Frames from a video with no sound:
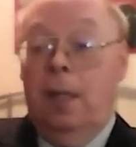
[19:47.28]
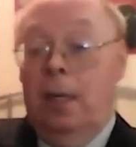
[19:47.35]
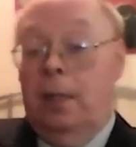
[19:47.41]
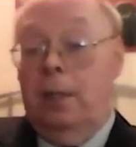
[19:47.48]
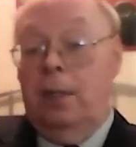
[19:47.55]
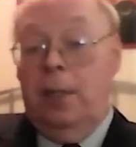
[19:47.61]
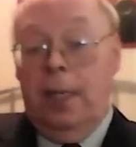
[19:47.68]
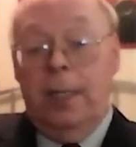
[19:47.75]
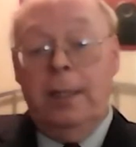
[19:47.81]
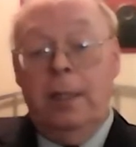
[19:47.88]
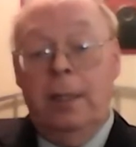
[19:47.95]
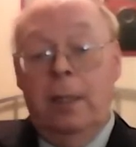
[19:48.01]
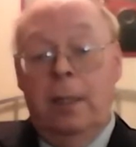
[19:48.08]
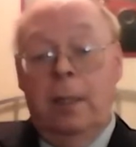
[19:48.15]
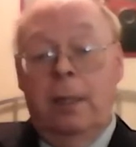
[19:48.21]
set
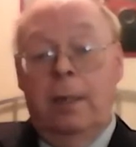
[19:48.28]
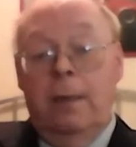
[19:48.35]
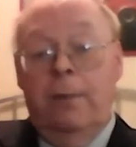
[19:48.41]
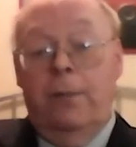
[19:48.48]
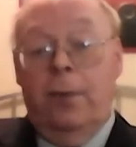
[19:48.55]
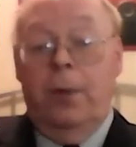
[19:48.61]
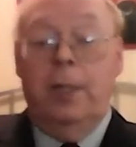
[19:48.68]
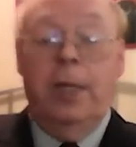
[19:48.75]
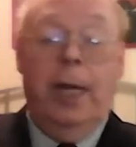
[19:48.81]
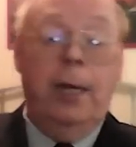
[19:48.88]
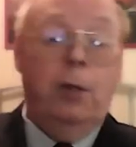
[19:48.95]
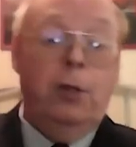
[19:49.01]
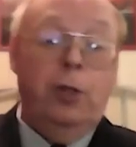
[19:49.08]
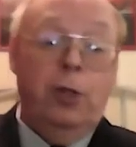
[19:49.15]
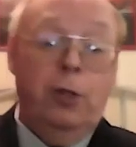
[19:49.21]
for a day
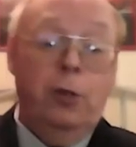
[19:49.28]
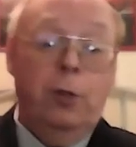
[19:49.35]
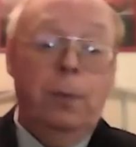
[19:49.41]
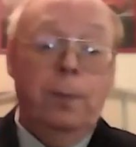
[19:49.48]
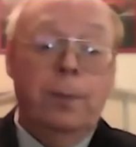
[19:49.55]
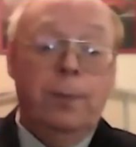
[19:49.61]
or two,